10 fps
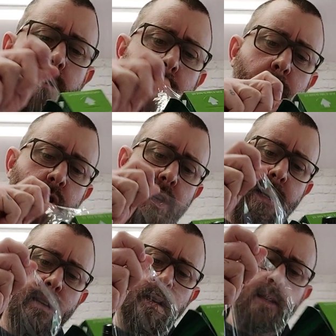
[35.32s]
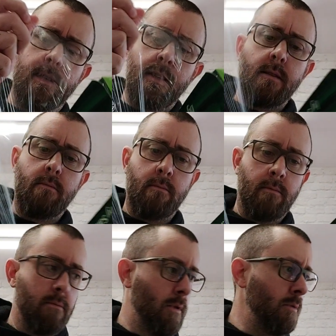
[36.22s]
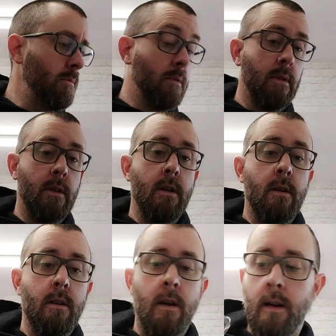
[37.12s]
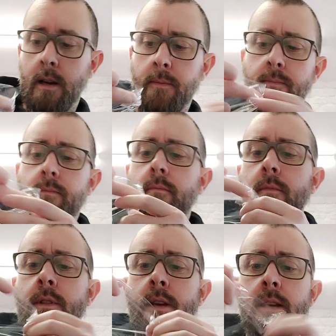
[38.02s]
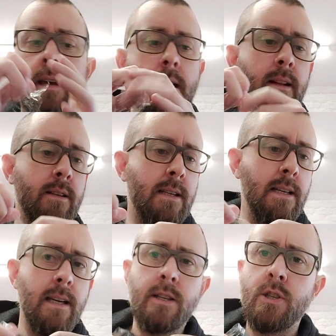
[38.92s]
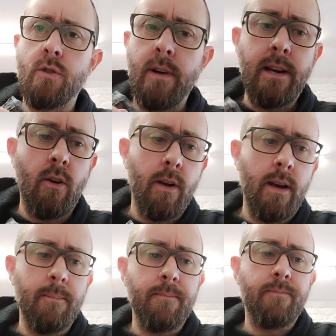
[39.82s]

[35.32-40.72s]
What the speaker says: machine is the LCD screen on it